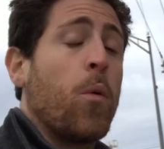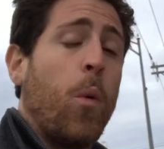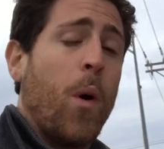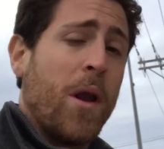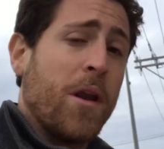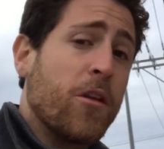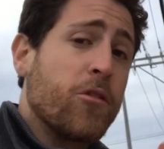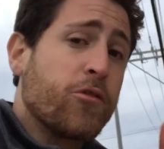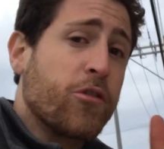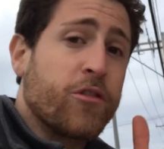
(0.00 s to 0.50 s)

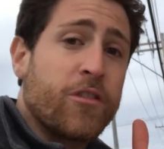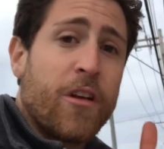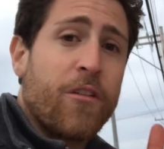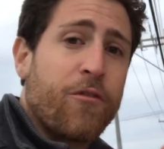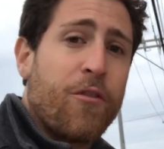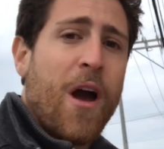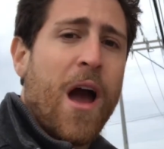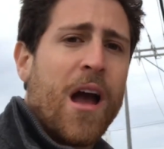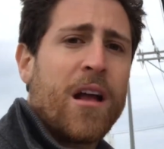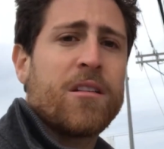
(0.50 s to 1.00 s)
One interesting
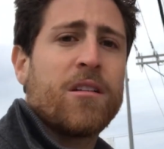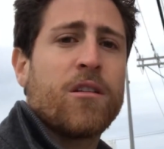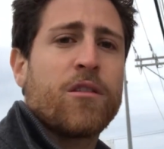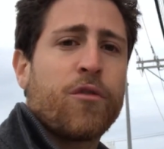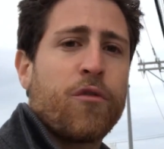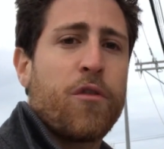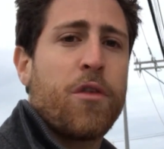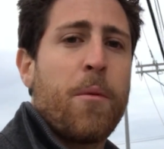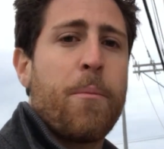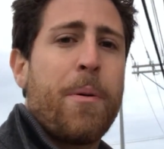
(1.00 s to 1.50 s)
fact is
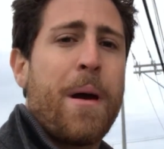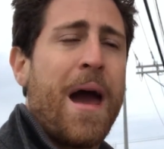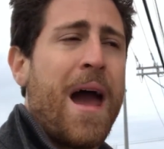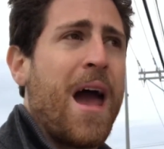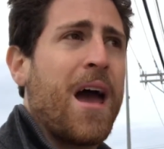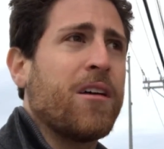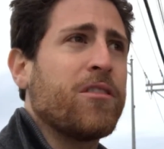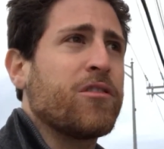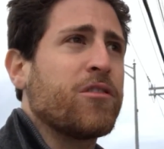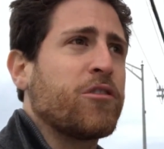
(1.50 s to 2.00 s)
for the
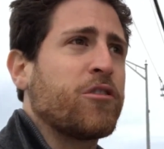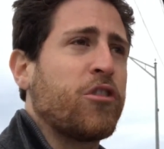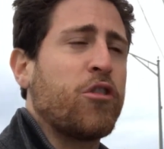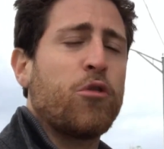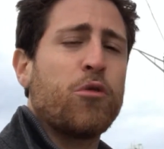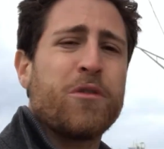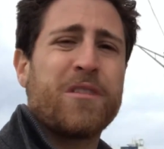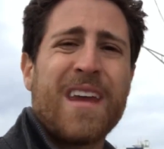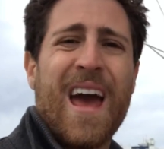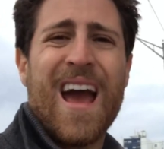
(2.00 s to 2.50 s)
past
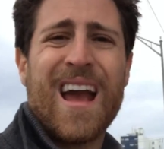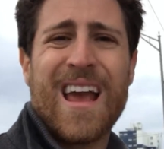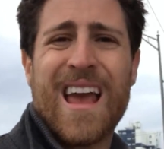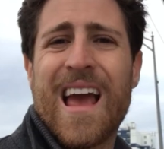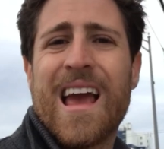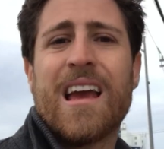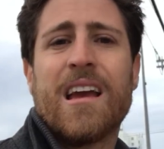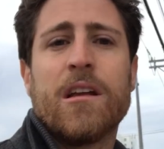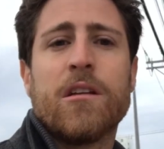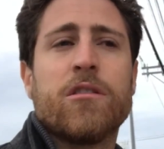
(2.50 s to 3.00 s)
2
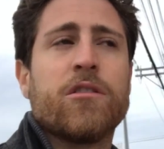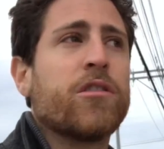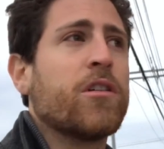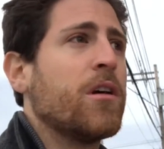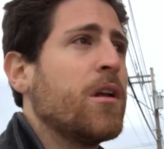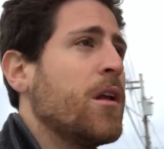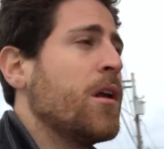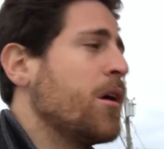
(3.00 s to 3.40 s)
decades,